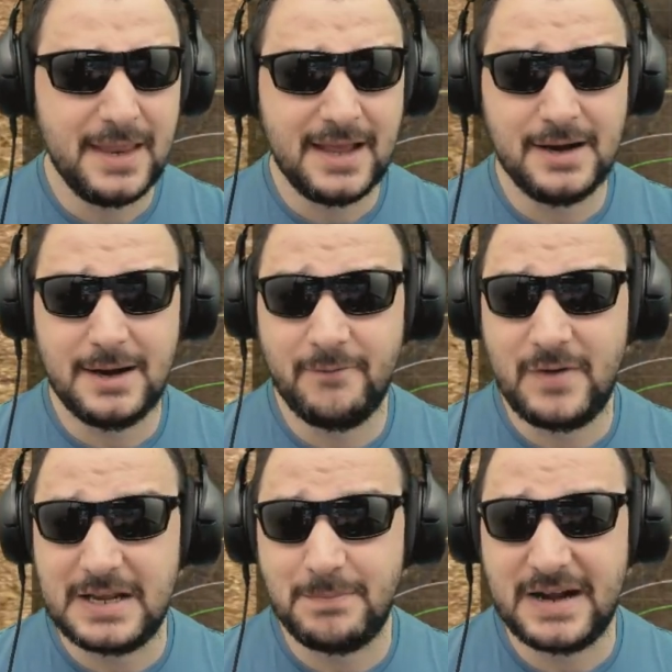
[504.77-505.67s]
a very
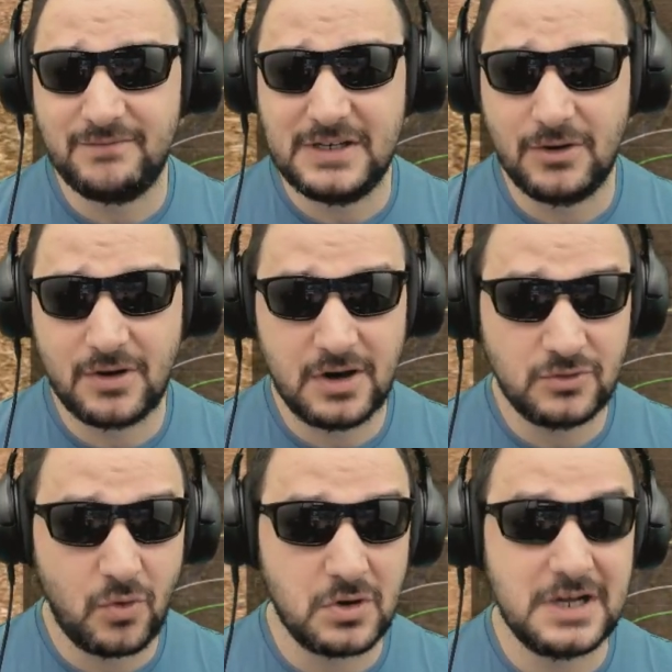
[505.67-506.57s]
bad video card
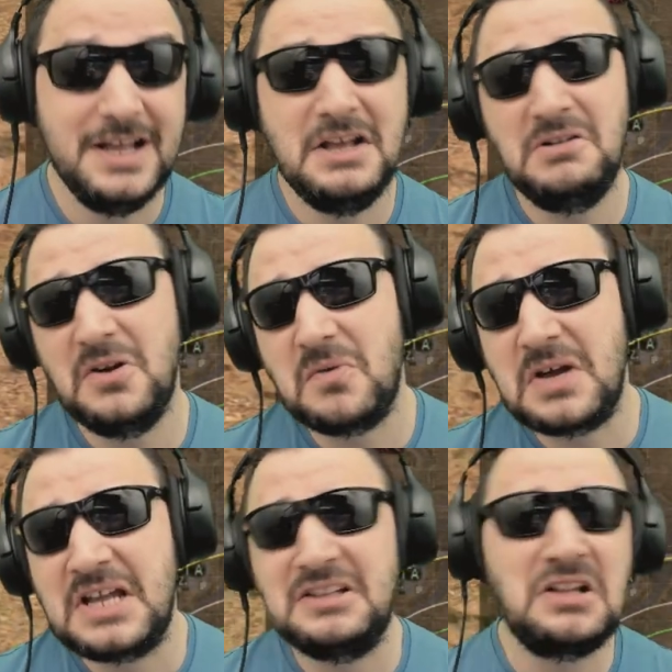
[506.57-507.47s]
or a
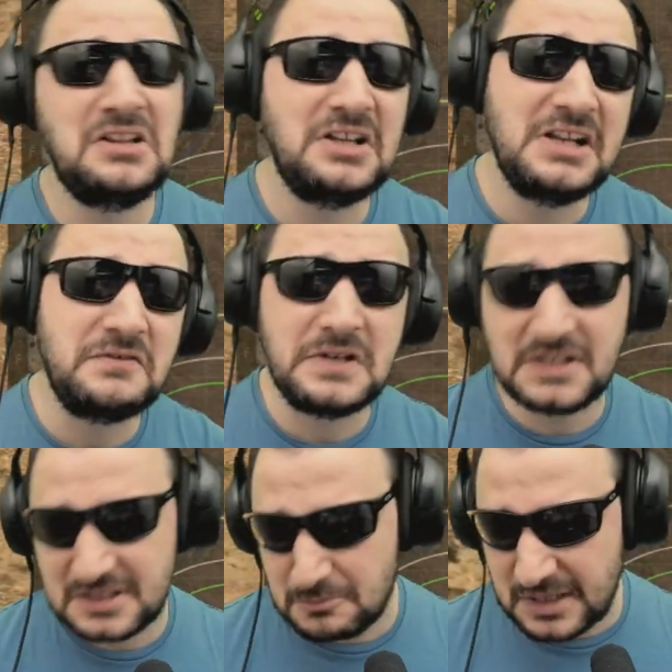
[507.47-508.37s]
low-end entry level,
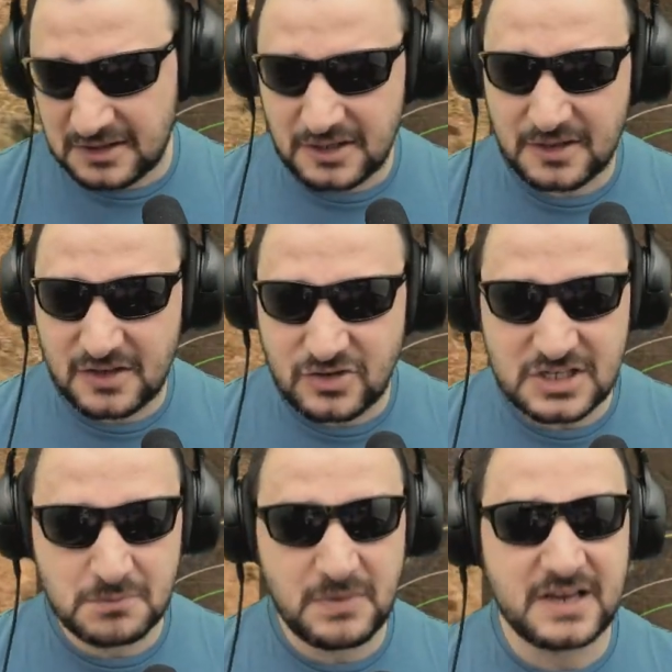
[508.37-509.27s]
doesn't matter. It just
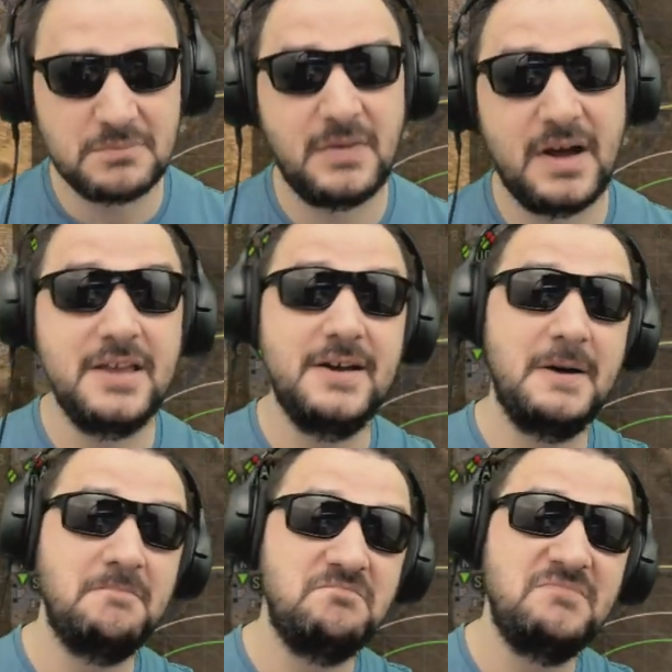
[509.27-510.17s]
makes my uh,
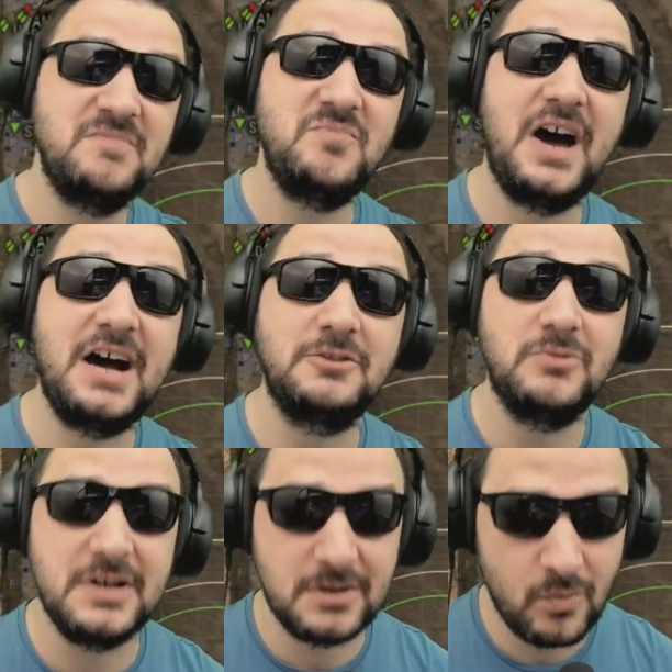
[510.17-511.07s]

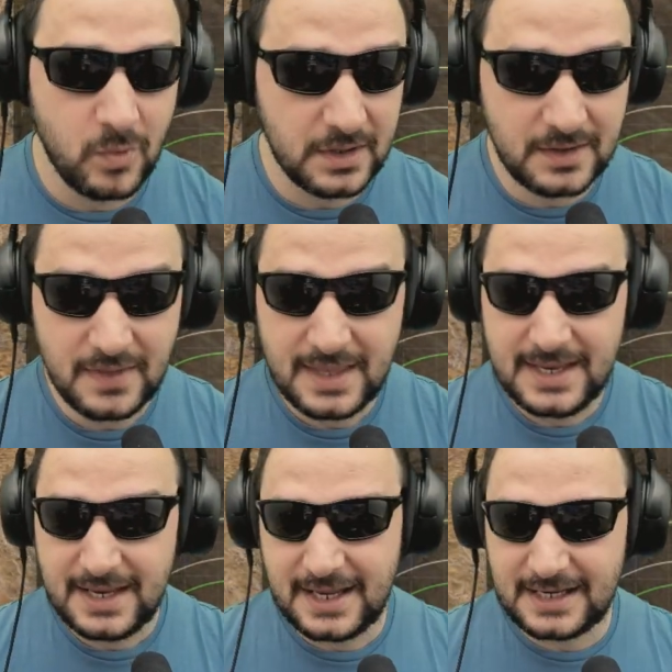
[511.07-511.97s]
hardware work
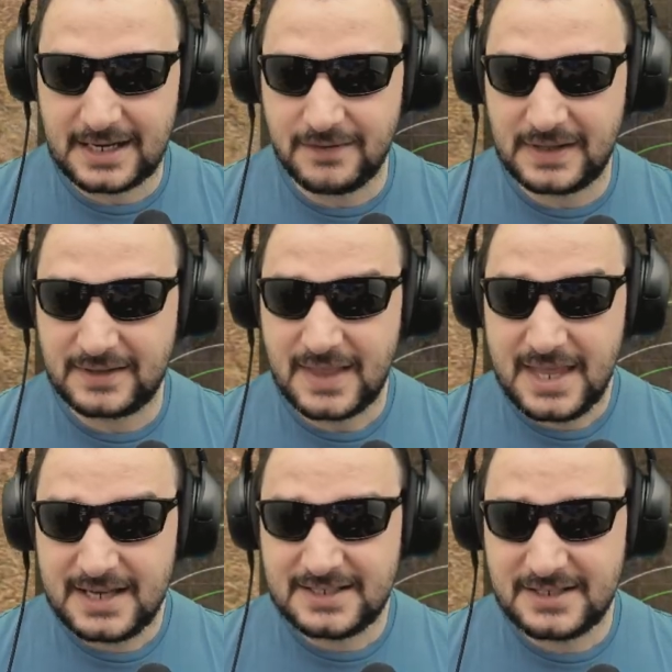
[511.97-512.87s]
and I love it.
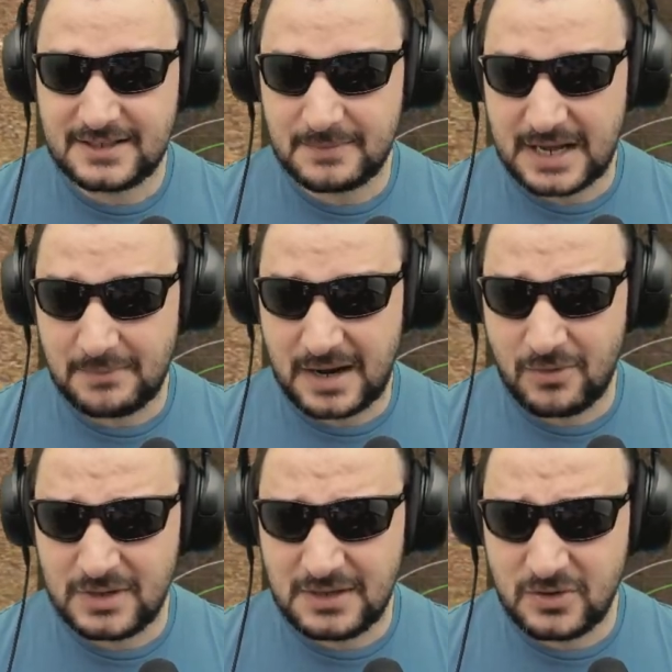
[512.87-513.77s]
System RAM, I'm
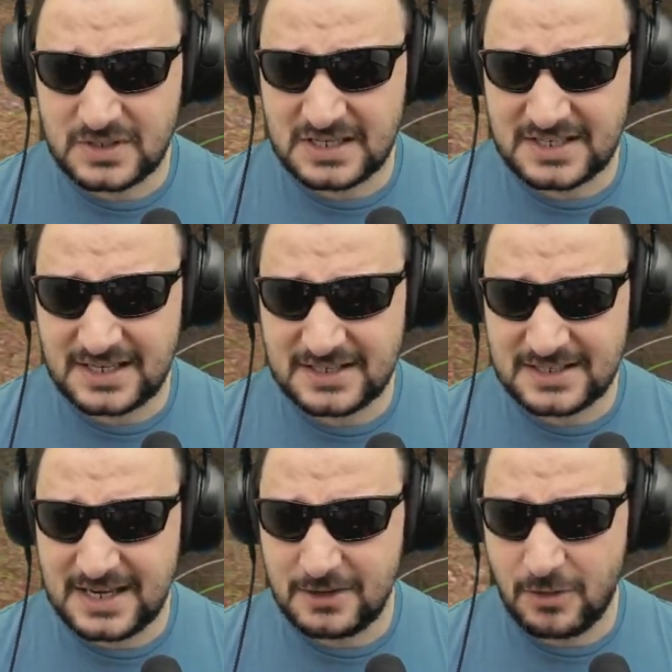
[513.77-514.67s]
only using six
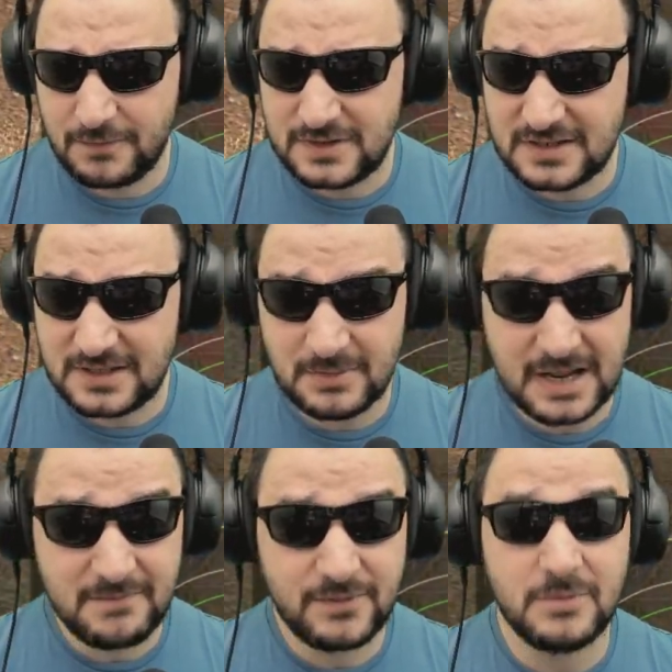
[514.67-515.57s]
gig of system RAM
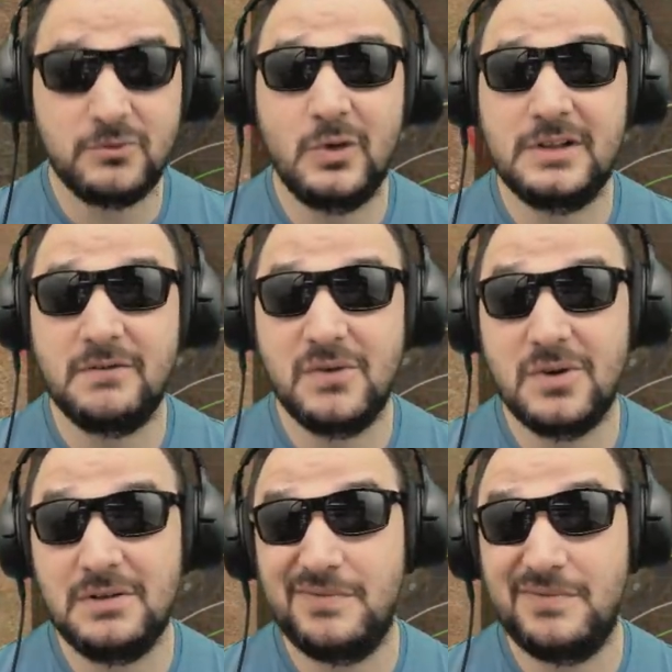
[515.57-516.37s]
from twenty-four.